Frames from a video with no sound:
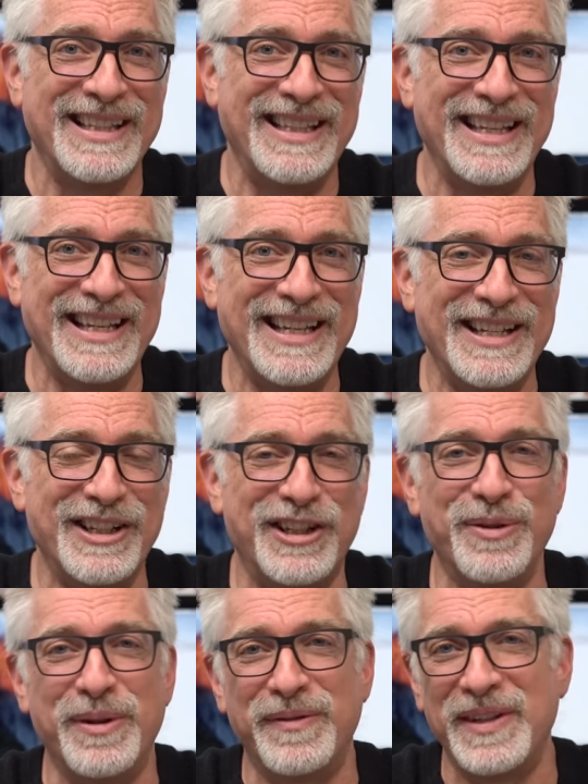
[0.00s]
the
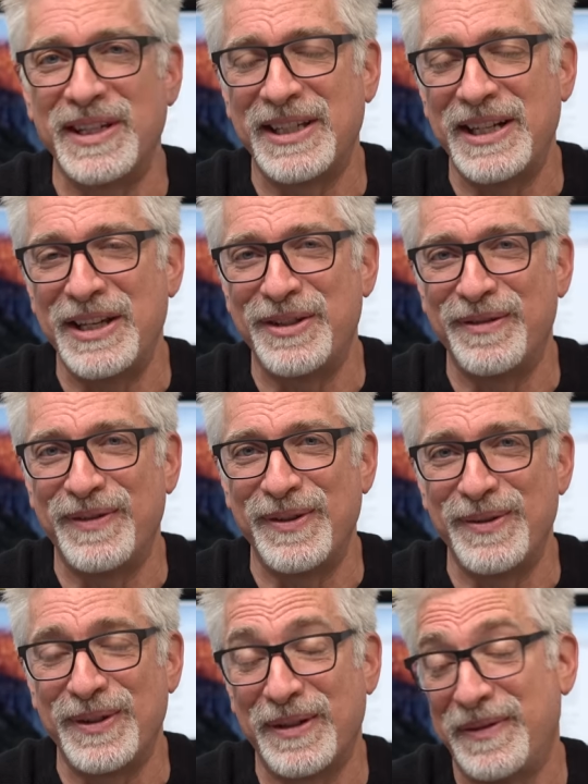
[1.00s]
intuitiveness and ease of
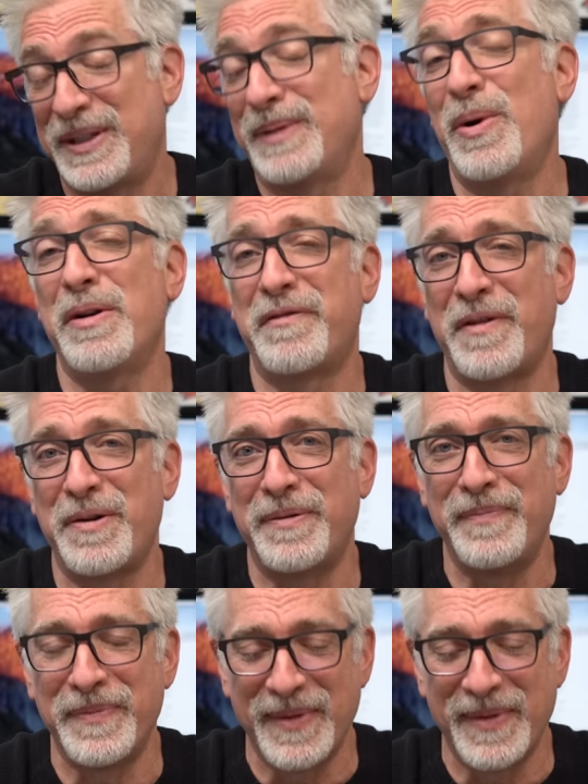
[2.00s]
use of a smartphone